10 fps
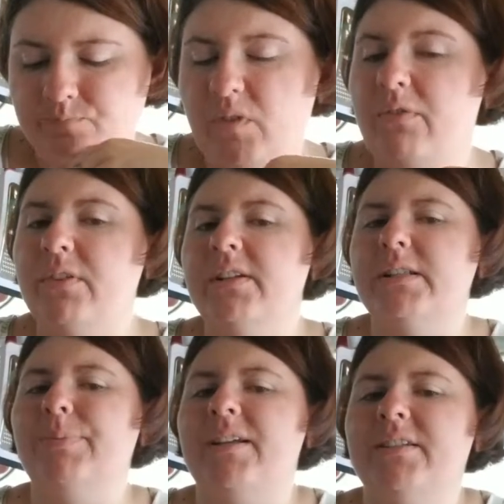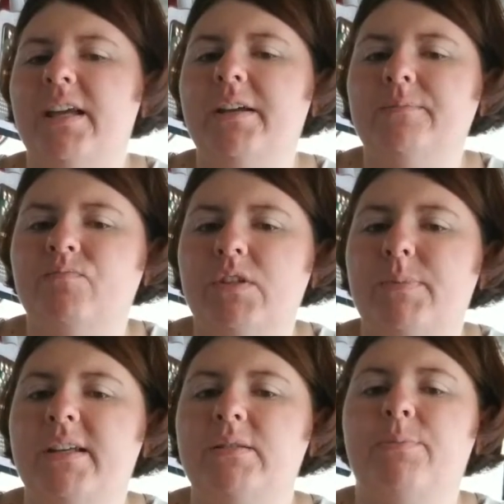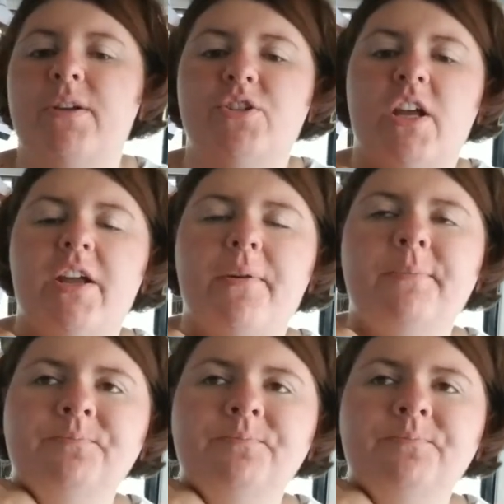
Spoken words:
Definitely a spice sponge cake.